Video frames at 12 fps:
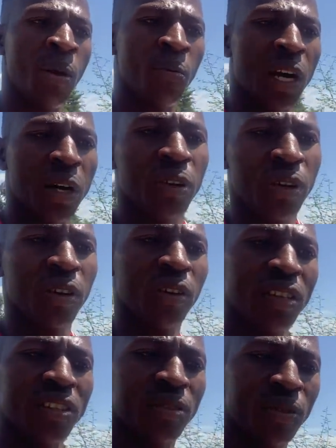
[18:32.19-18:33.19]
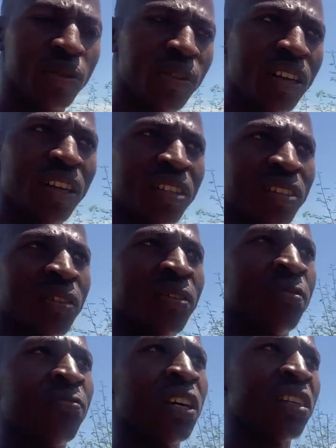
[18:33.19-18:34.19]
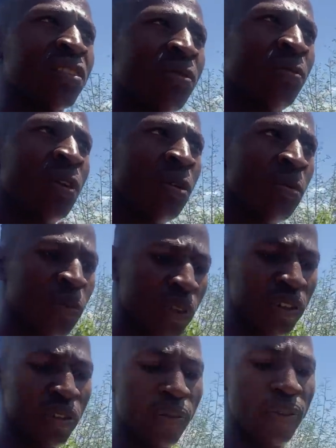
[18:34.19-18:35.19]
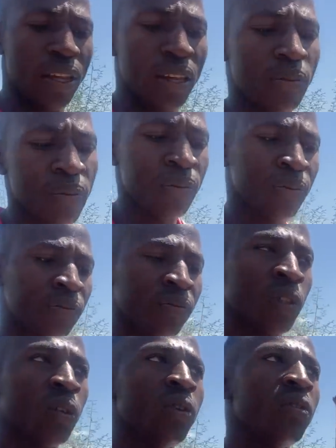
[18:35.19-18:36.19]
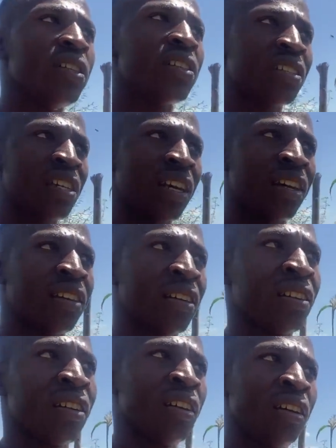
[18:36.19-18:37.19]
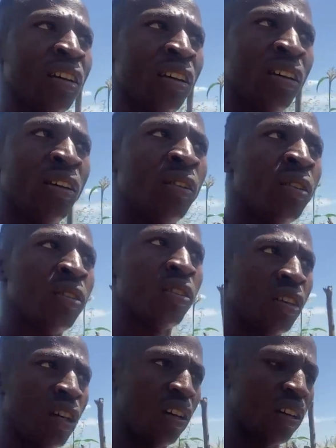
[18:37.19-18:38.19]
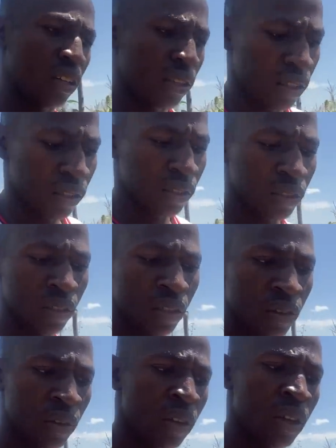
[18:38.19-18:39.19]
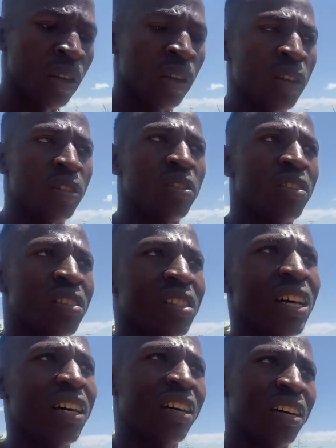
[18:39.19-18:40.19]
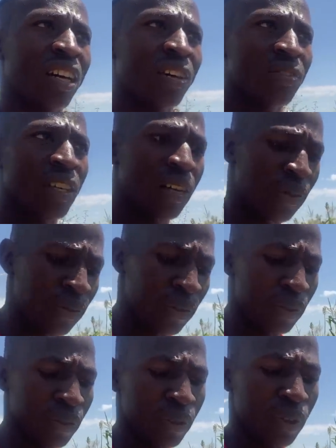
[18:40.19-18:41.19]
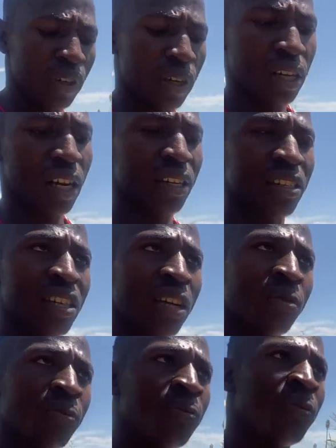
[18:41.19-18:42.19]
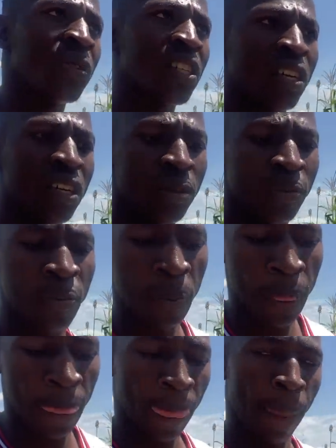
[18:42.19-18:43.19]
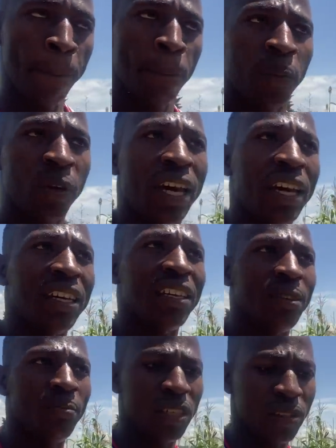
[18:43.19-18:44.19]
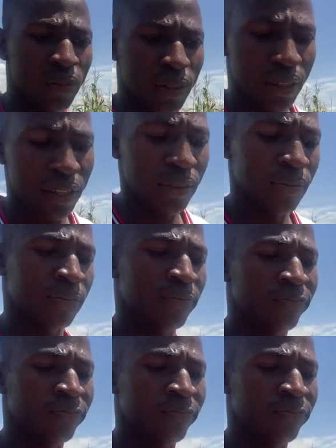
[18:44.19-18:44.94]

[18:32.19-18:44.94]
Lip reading: And we always do that, but most of them always turn after a few or some time, we are enemies with them.